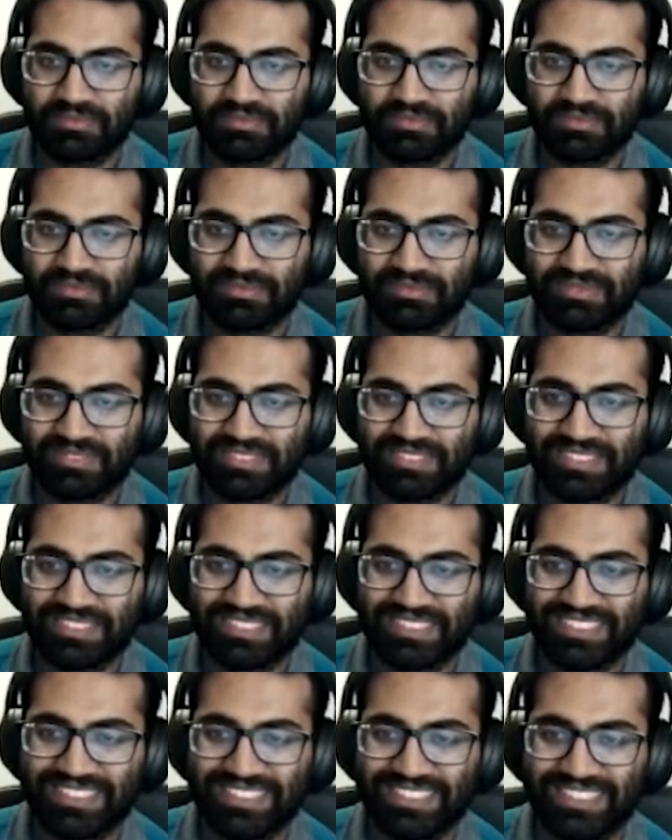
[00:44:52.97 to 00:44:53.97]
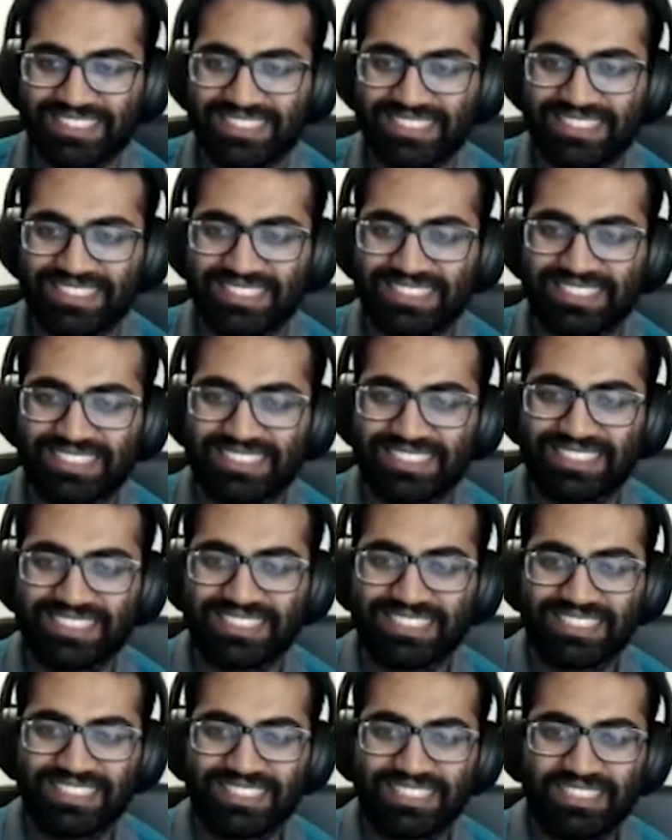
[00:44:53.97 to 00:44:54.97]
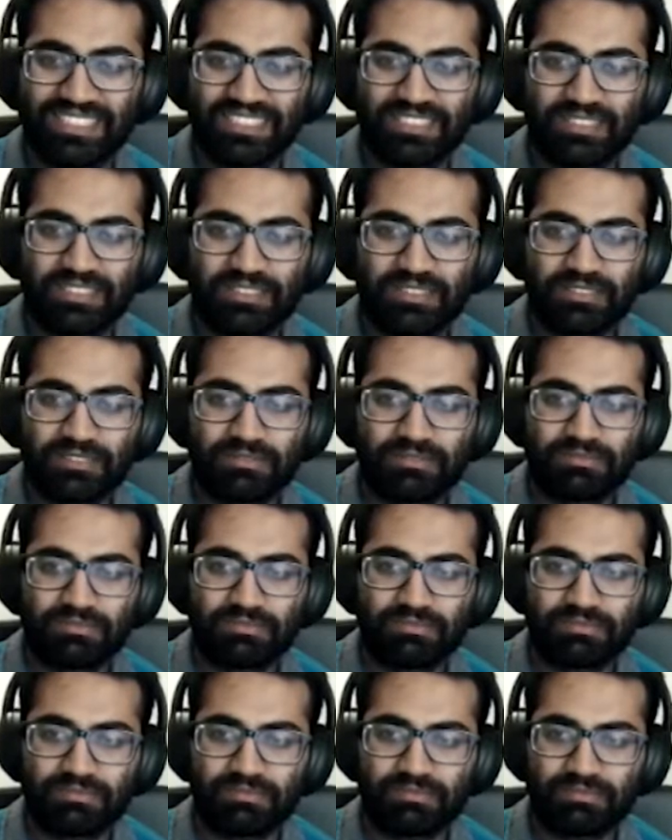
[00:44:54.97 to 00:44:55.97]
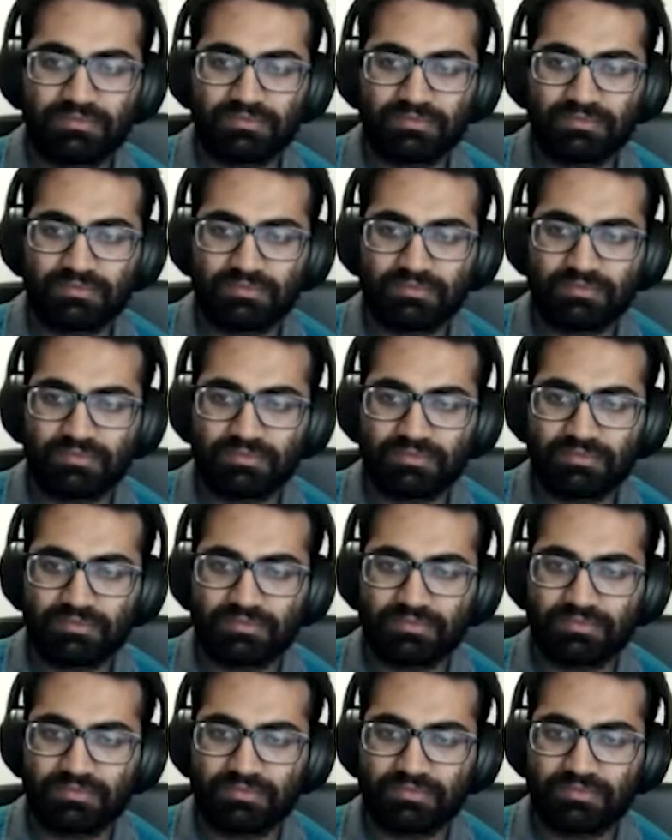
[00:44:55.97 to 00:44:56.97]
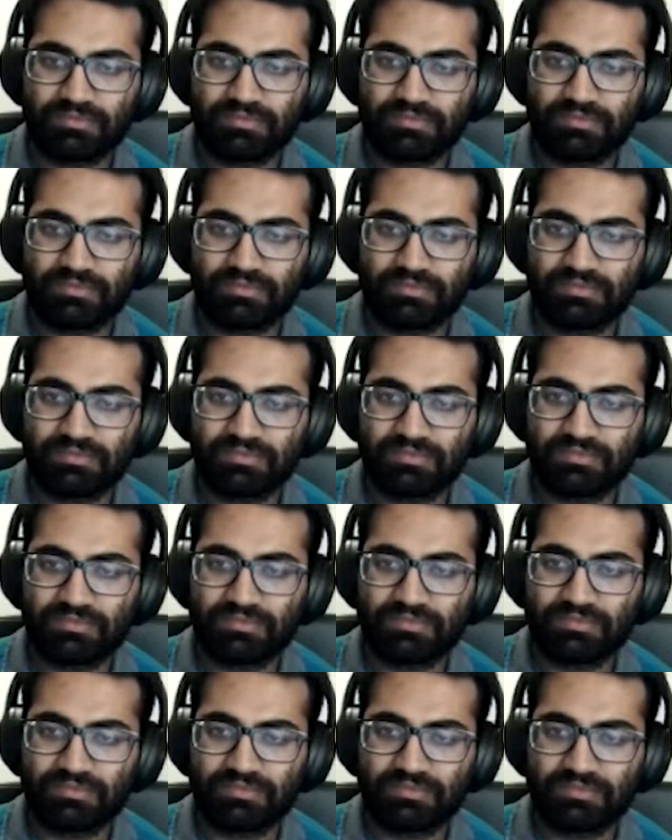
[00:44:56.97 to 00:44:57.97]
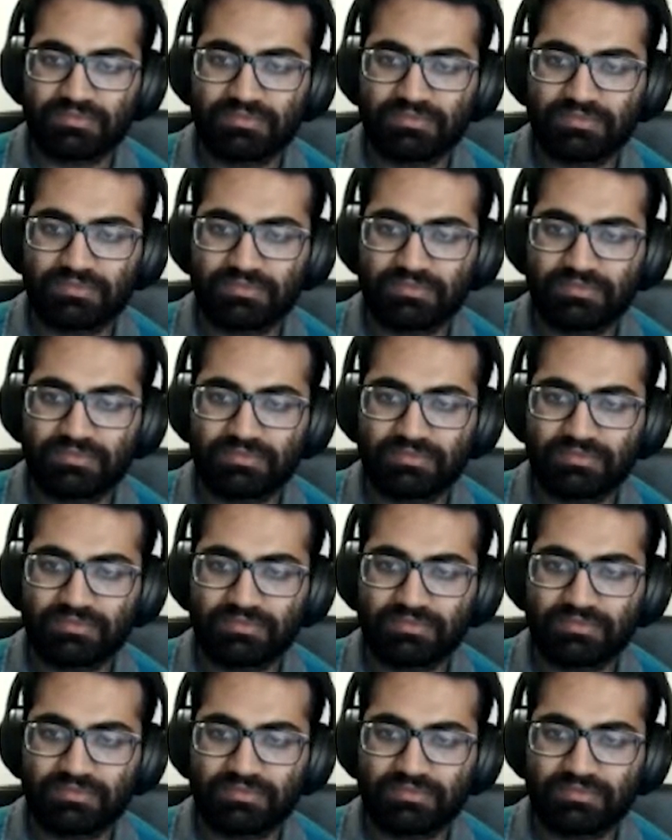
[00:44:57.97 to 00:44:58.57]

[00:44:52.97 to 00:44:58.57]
The person shown says nothing.